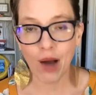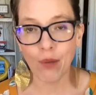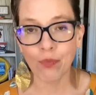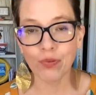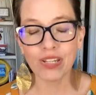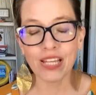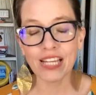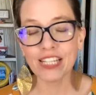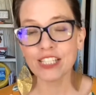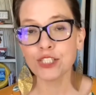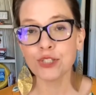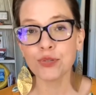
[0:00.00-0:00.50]
I would
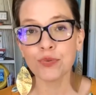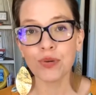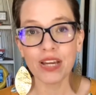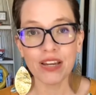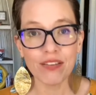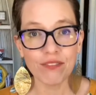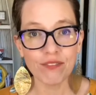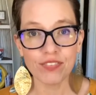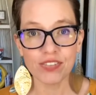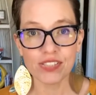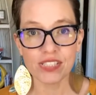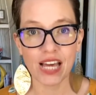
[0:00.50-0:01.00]
like to
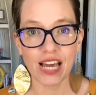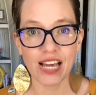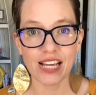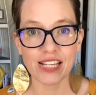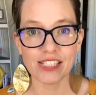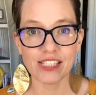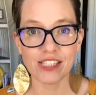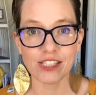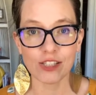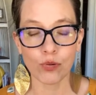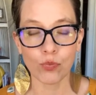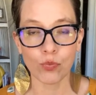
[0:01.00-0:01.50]

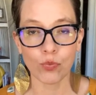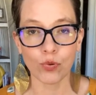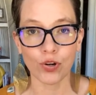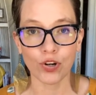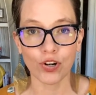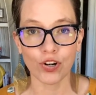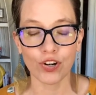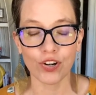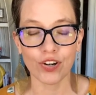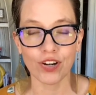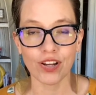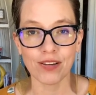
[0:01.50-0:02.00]
emphasize the
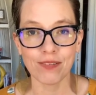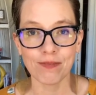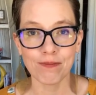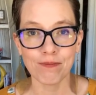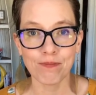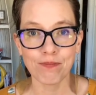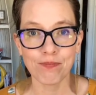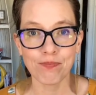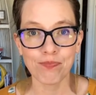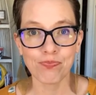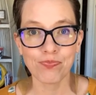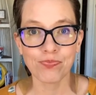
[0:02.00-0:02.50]
word
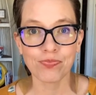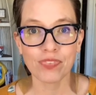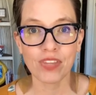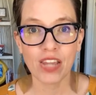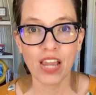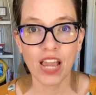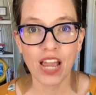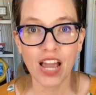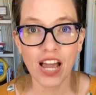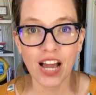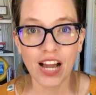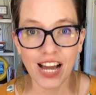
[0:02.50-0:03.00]

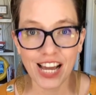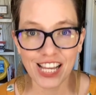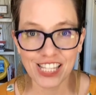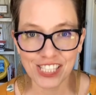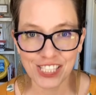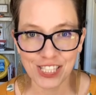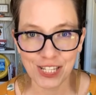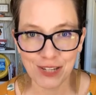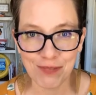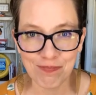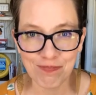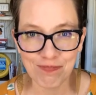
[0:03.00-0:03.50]

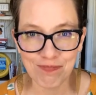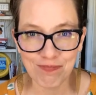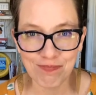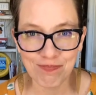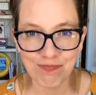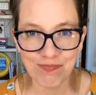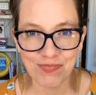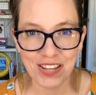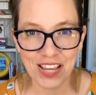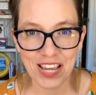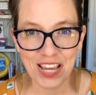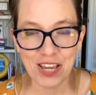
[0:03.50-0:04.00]
custom
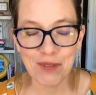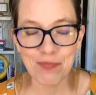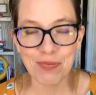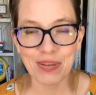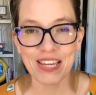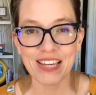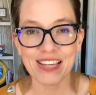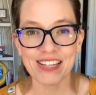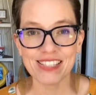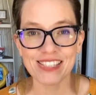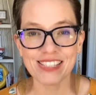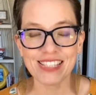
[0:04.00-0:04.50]

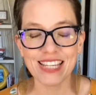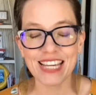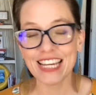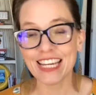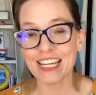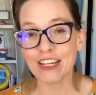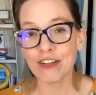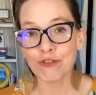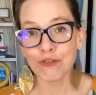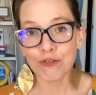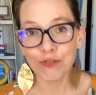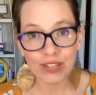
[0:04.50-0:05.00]
because
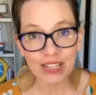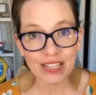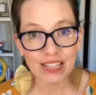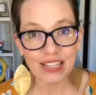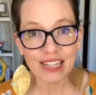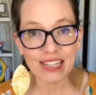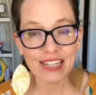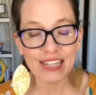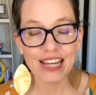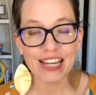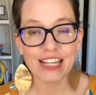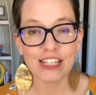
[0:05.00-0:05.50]
it
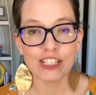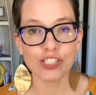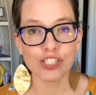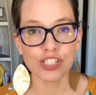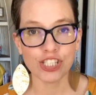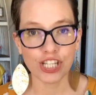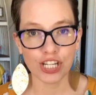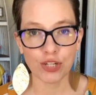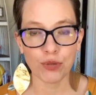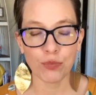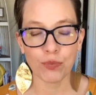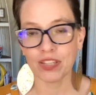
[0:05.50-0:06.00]
really and
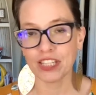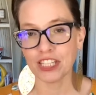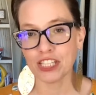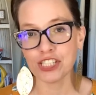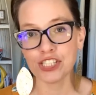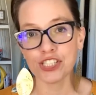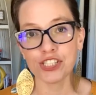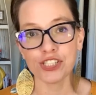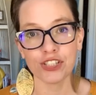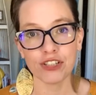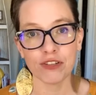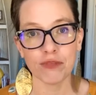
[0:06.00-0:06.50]
genuinely
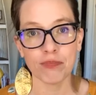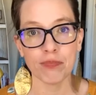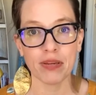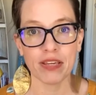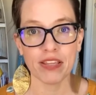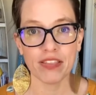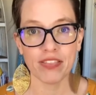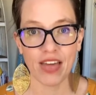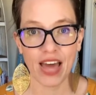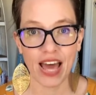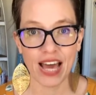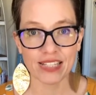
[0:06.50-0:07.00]
should be
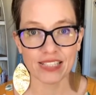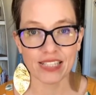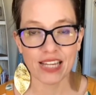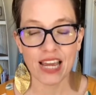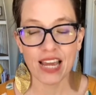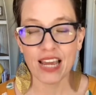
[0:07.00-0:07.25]
that.